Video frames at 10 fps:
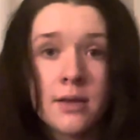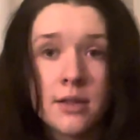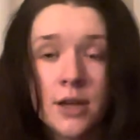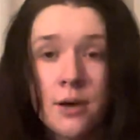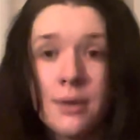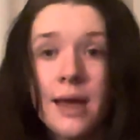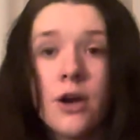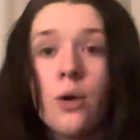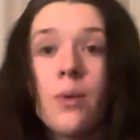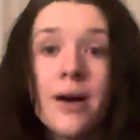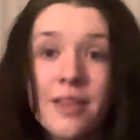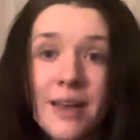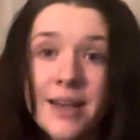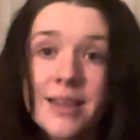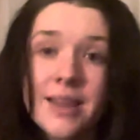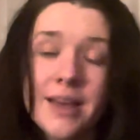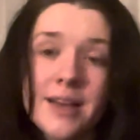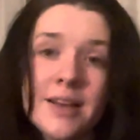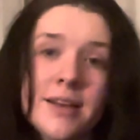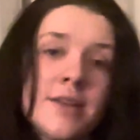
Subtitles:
you know, they're not worth anything.